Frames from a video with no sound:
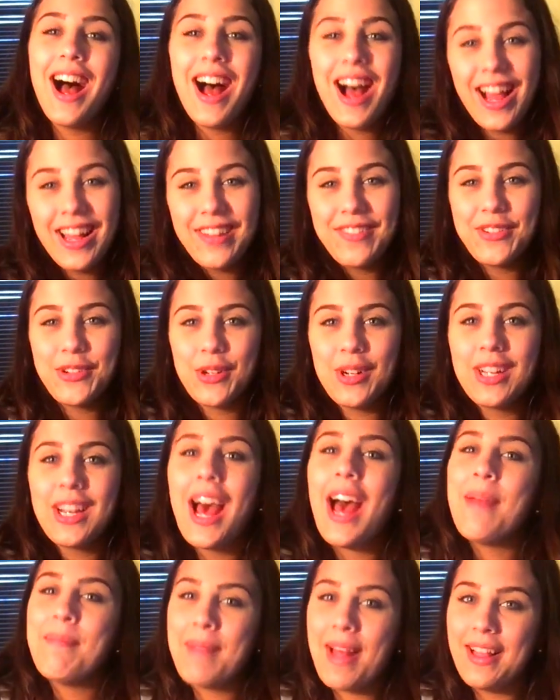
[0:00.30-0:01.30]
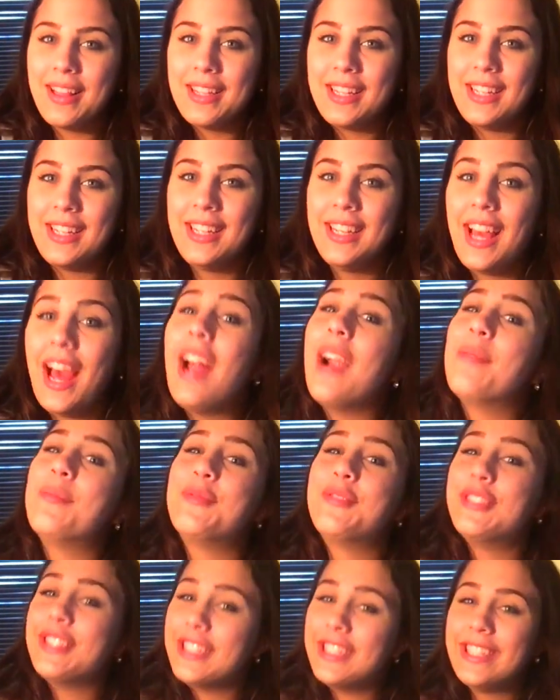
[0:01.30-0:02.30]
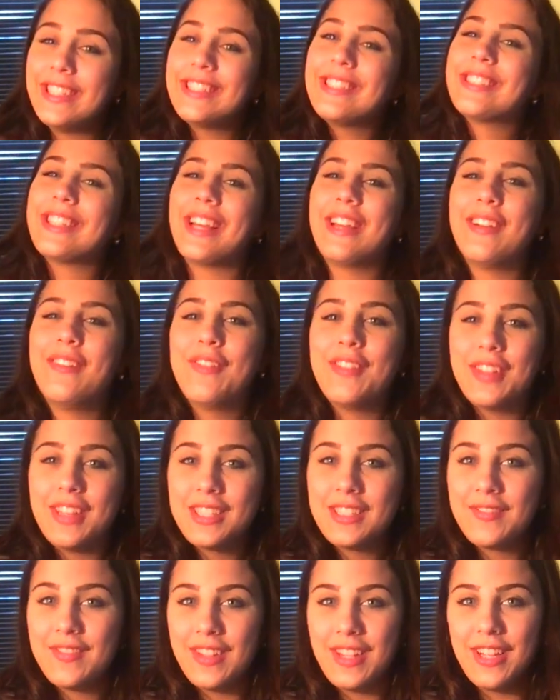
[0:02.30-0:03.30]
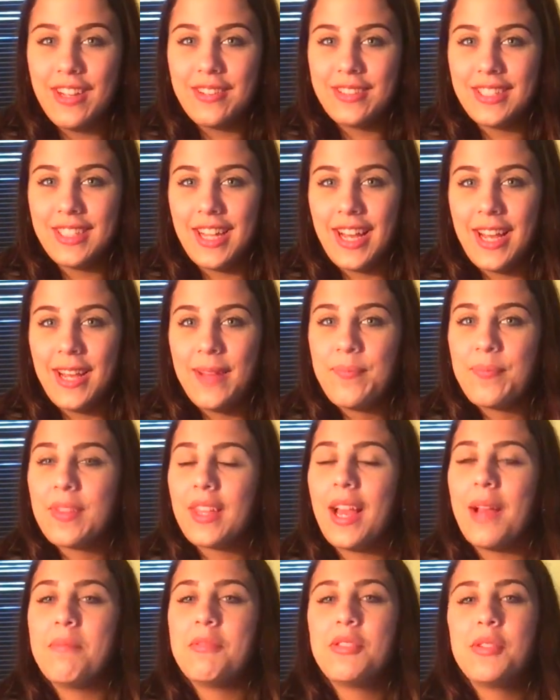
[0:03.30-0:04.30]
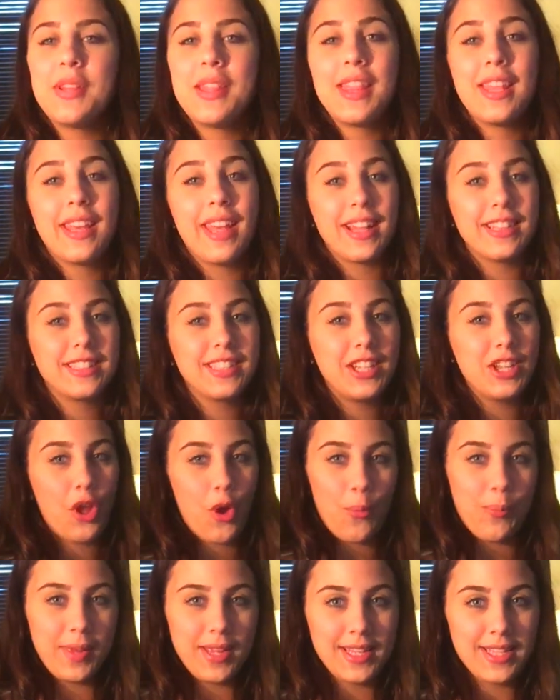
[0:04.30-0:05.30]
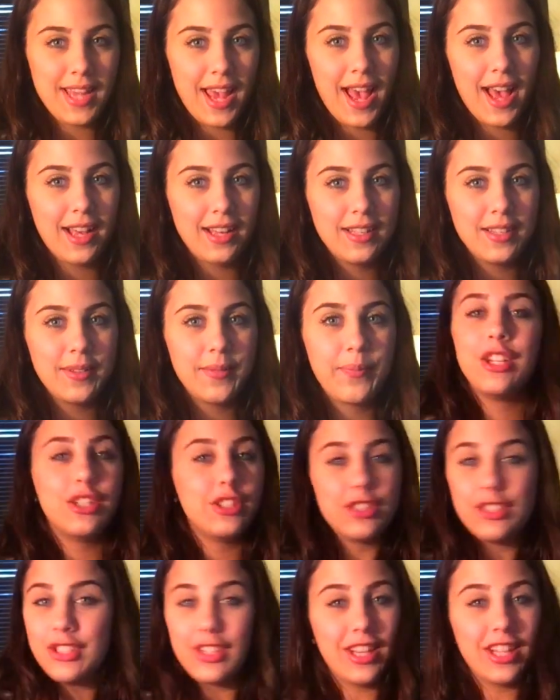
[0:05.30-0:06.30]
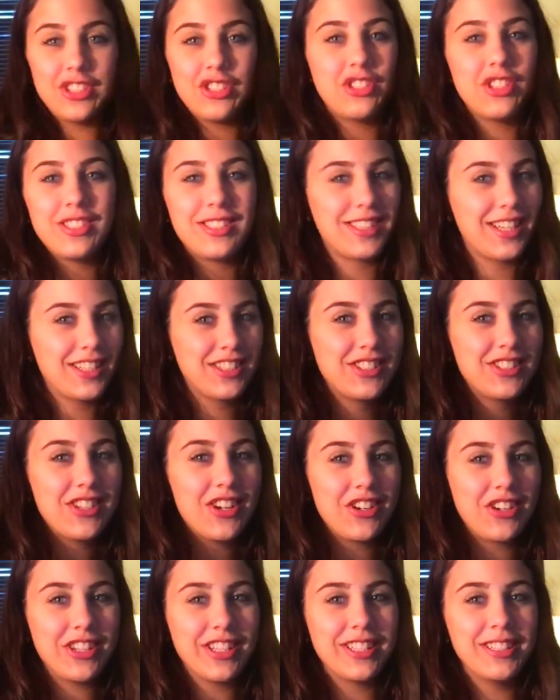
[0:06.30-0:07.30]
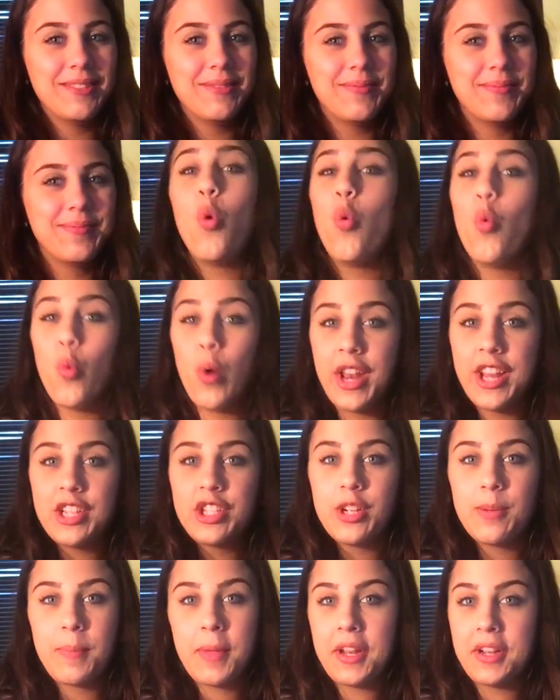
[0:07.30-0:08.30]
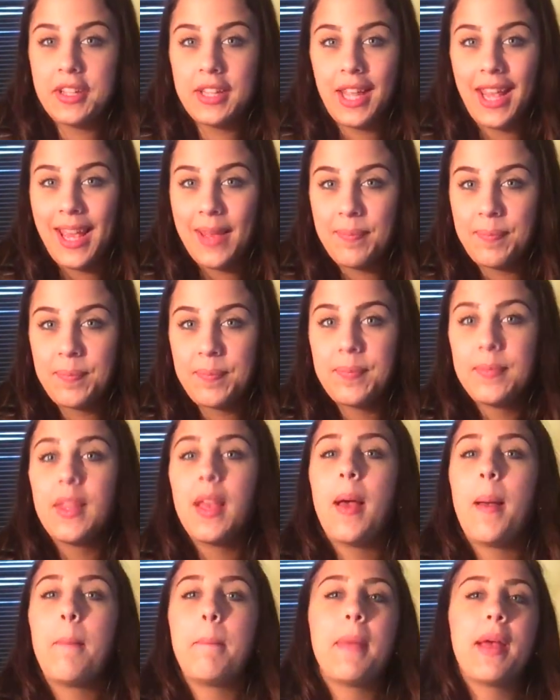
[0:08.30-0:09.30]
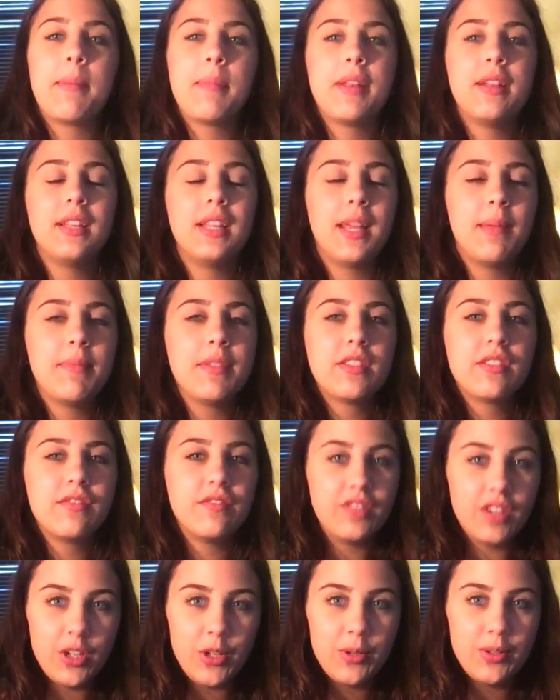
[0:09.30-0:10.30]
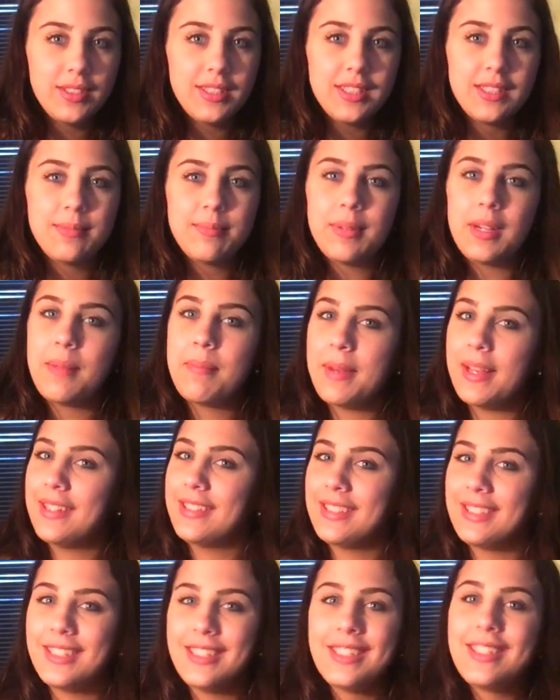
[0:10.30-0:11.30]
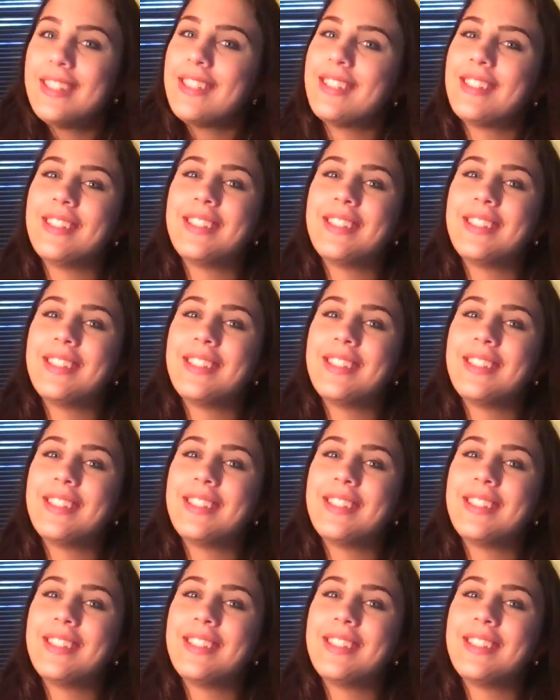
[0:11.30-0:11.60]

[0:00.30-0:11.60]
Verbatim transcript: Hi everyone, I'm Melanie. I'm really excited for this video today. I'm doing the Get to Know Me tag. So let's just get started. What is your middle name? My middle name is Rose. It's pretty basic.